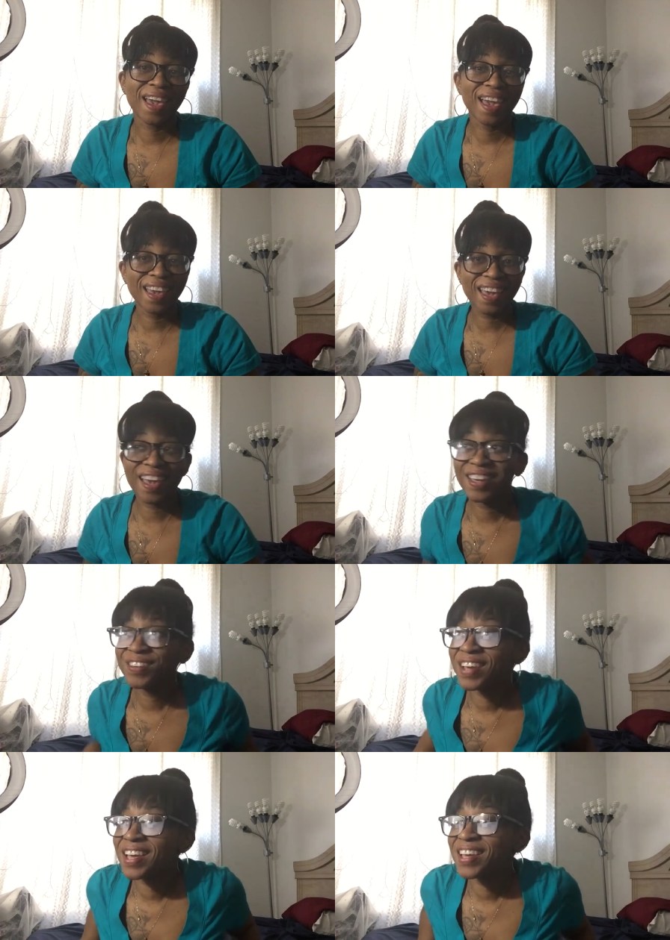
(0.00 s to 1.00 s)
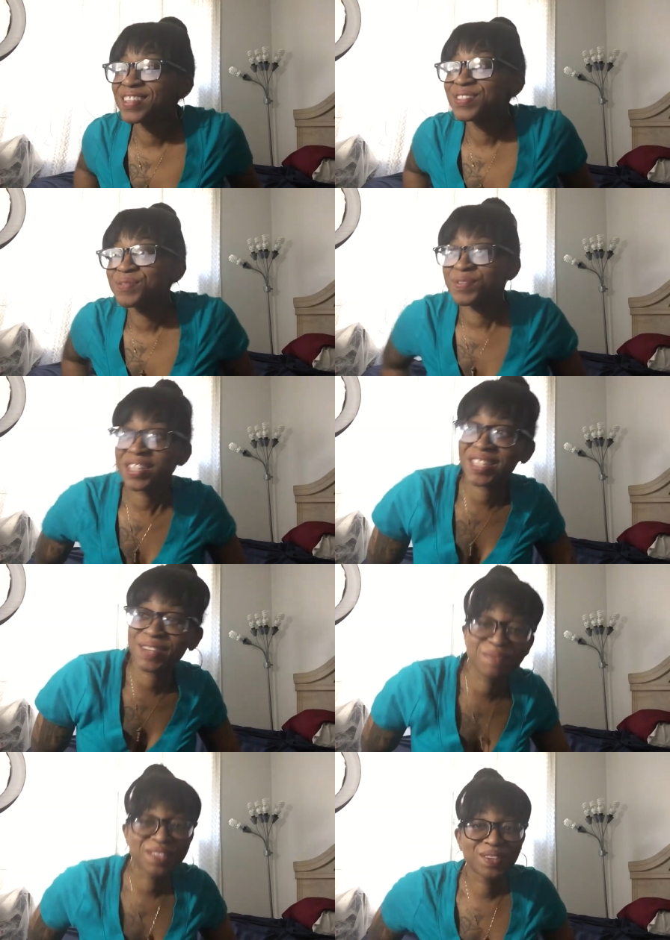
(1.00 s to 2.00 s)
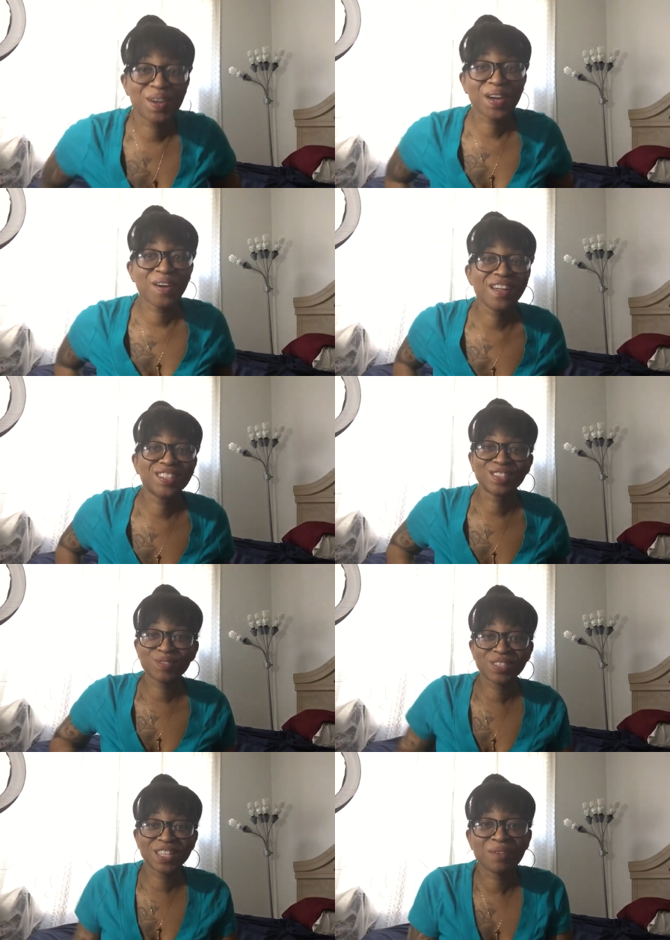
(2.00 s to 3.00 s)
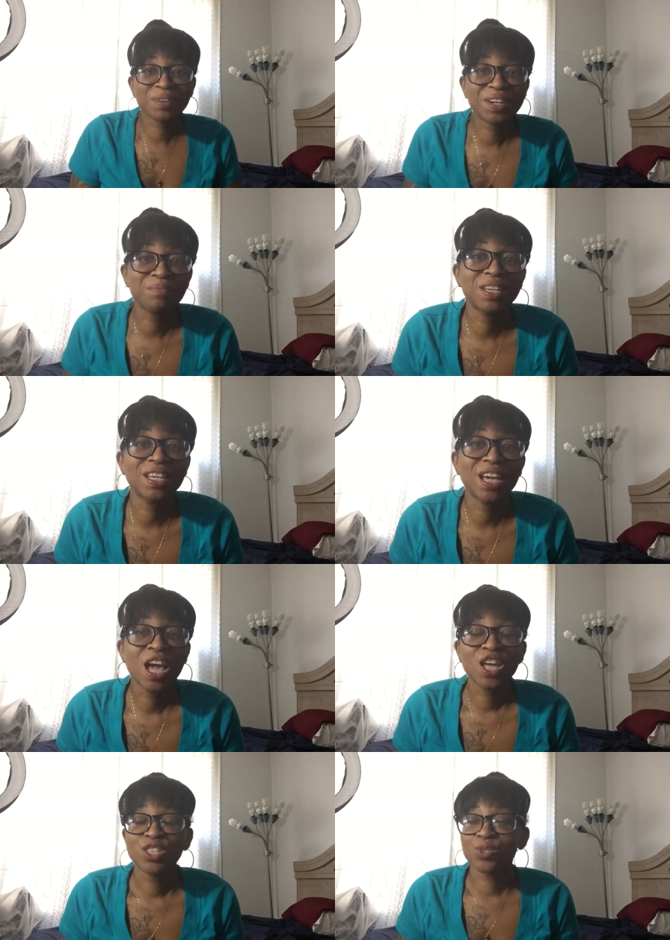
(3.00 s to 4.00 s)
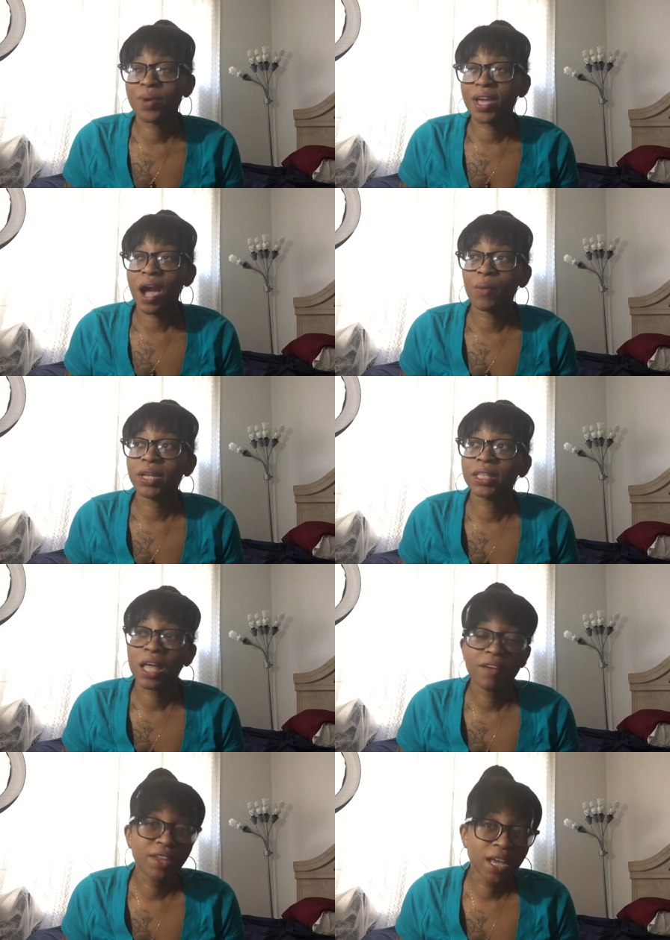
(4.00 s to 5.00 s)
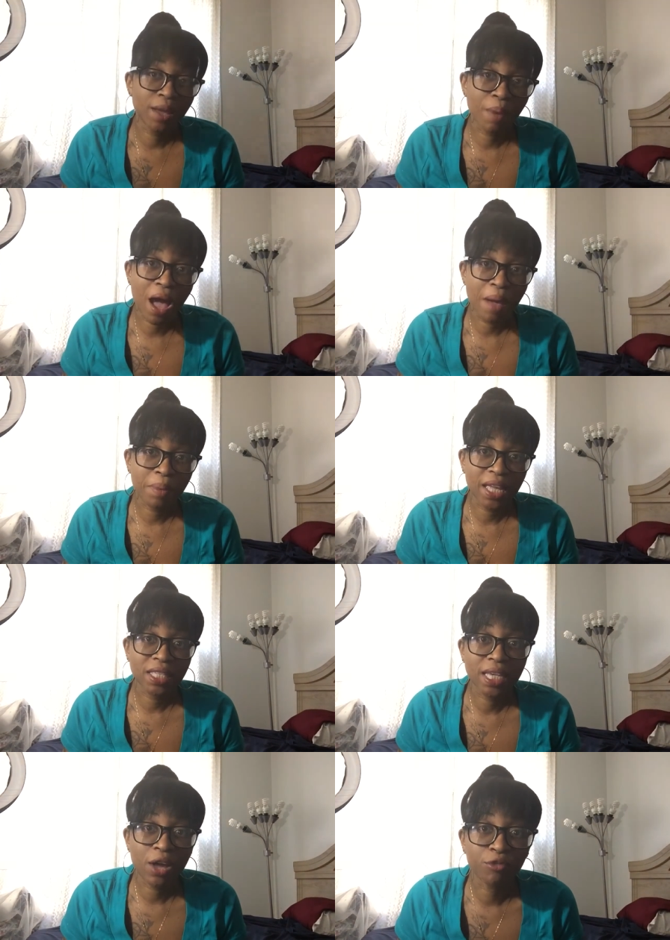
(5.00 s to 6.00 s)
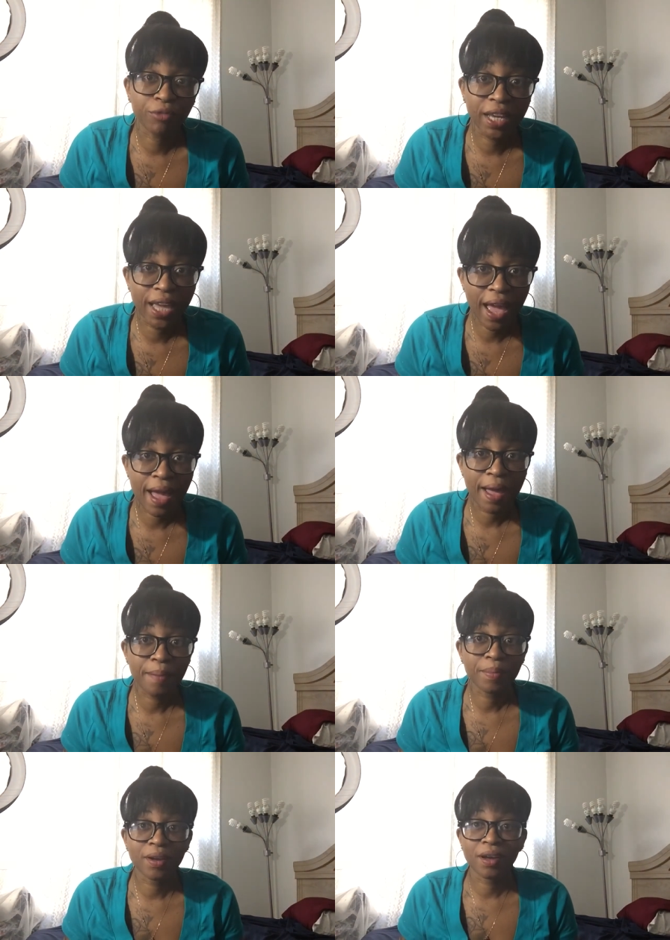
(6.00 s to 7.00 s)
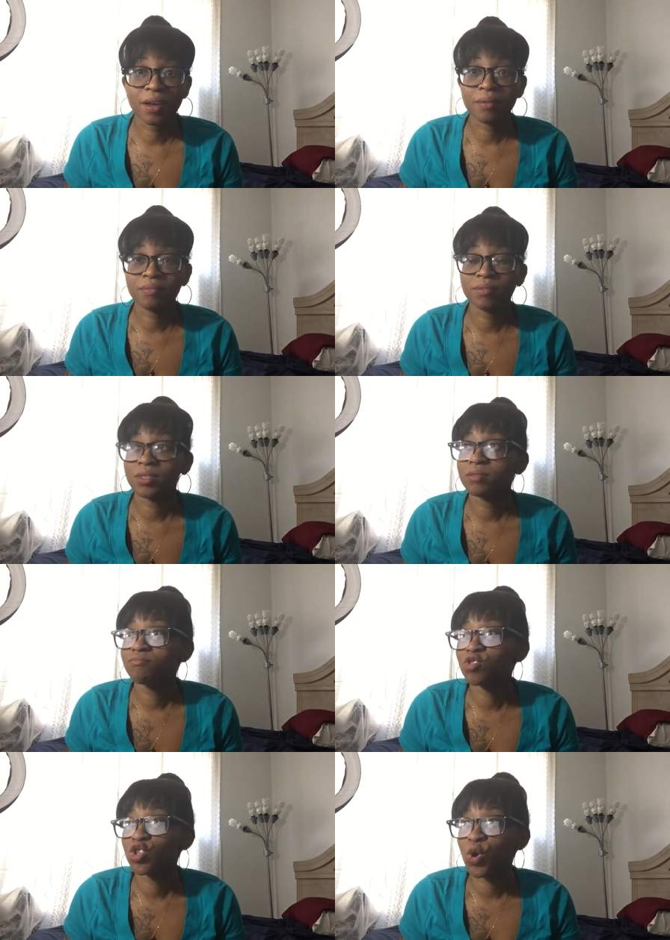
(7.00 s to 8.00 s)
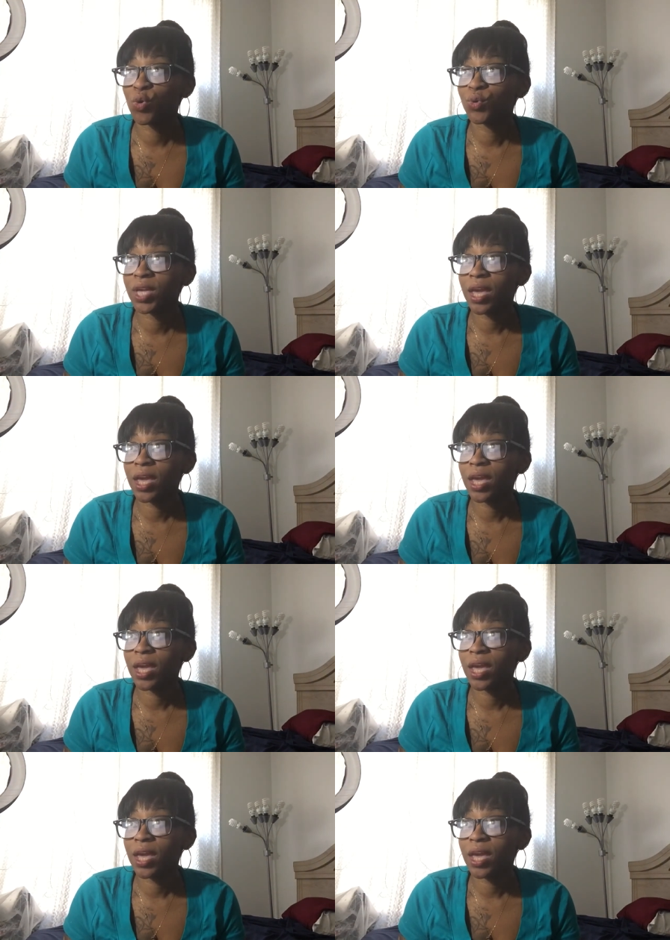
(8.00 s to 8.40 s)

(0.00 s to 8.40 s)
Hey, you guys, what's up? What's going on? So, today we're going to be doing our Love and Hip Hop ATL recap. So